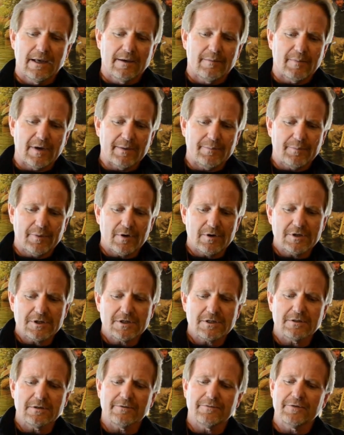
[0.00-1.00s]
My
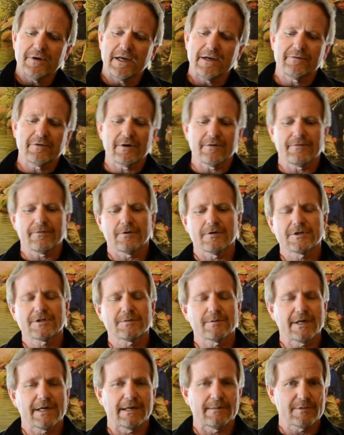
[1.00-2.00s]
personal favorite for,
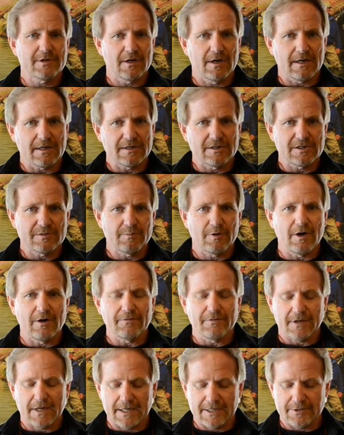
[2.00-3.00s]
and I'm talking small
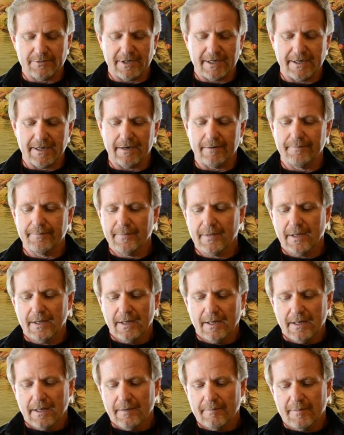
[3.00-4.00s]
flies right now,
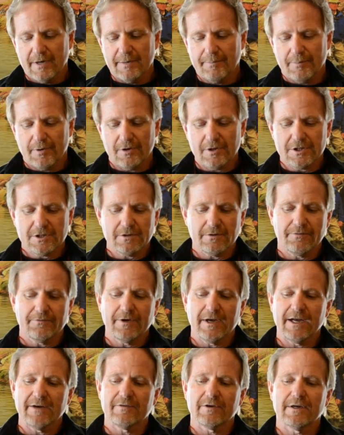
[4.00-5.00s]
my personal
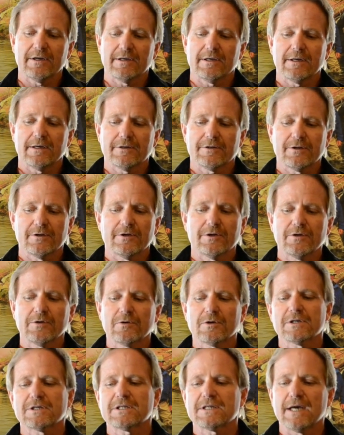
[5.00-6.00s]
favorite is the
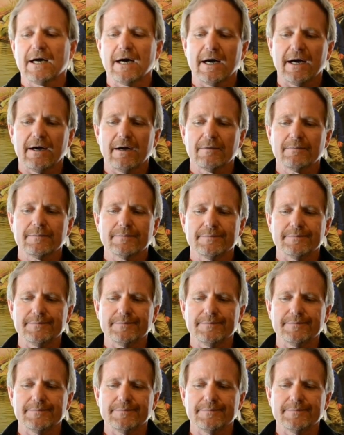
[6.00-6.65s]
newer style